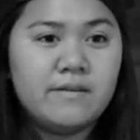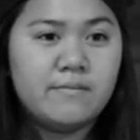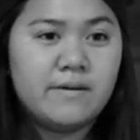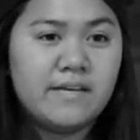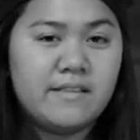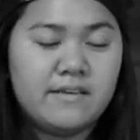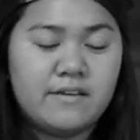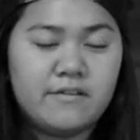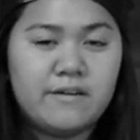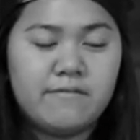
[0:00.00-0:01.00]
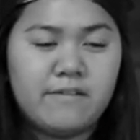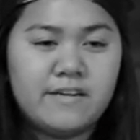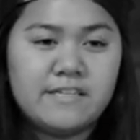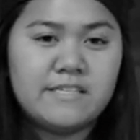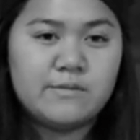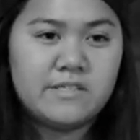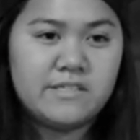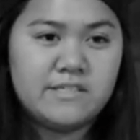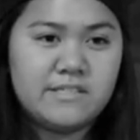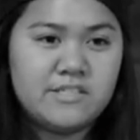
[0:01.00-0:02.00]
what I think a great friend is, which
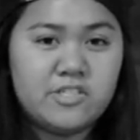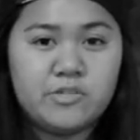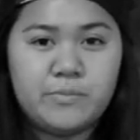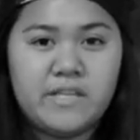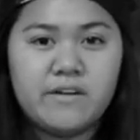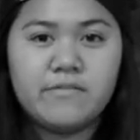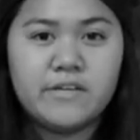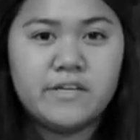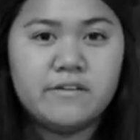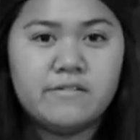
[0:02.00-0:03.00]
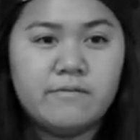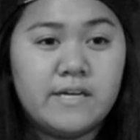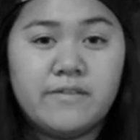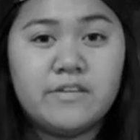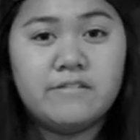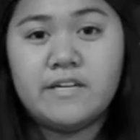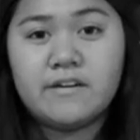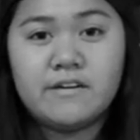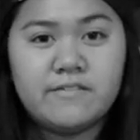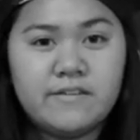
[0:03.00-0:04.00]
is to just be there for you whenever you need
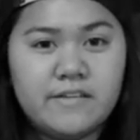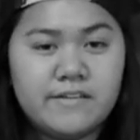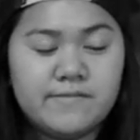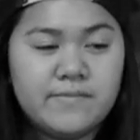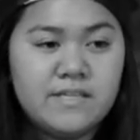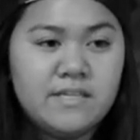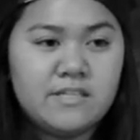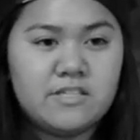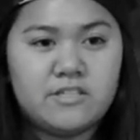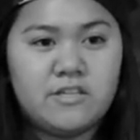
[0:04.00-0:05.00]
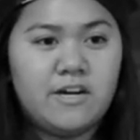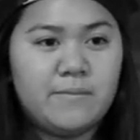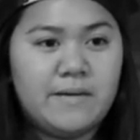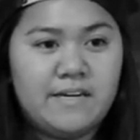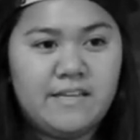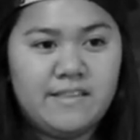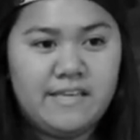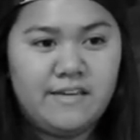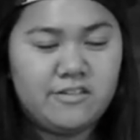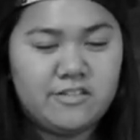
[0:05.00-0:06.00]
her, you know, to just talk about
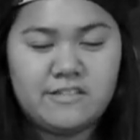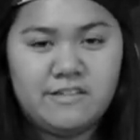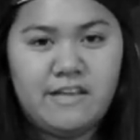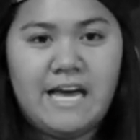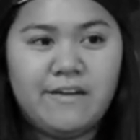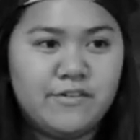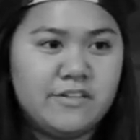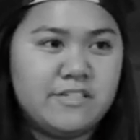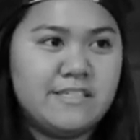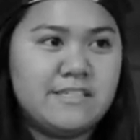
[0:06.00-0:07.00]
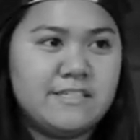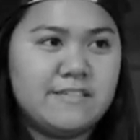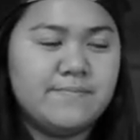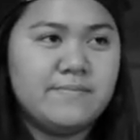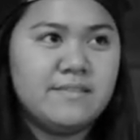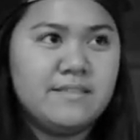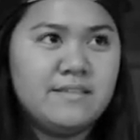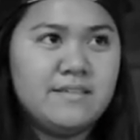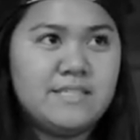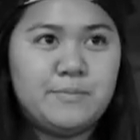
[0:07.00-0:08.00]
anything or just to laugh or just to
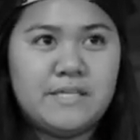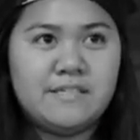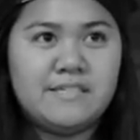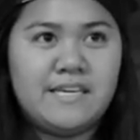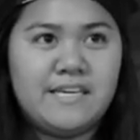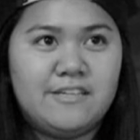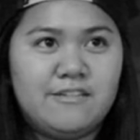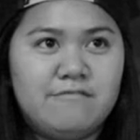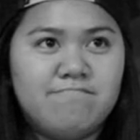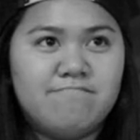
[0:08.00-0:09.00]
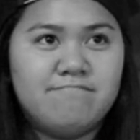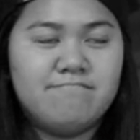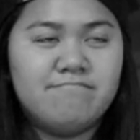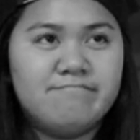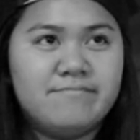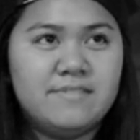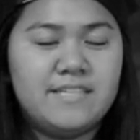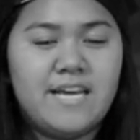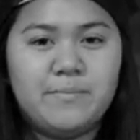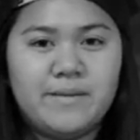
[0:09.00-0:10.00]
spend a day
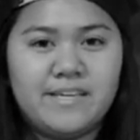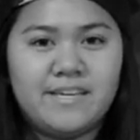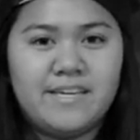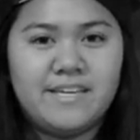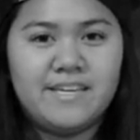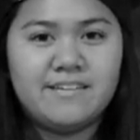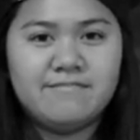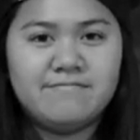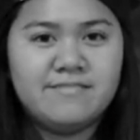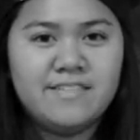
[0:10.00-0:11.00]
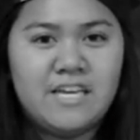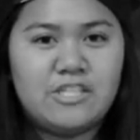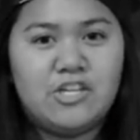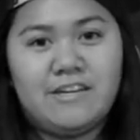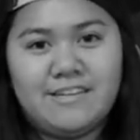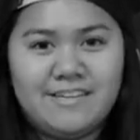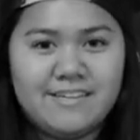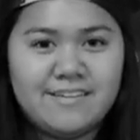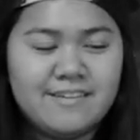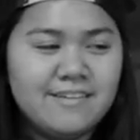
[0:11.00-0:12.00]
napping and eating and
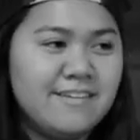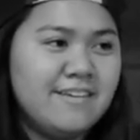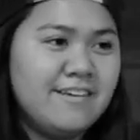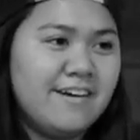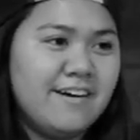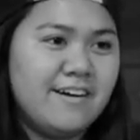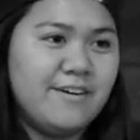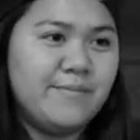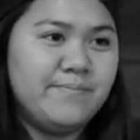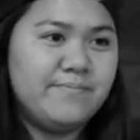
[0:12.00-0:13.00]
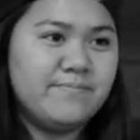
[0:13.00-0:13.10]
talking. I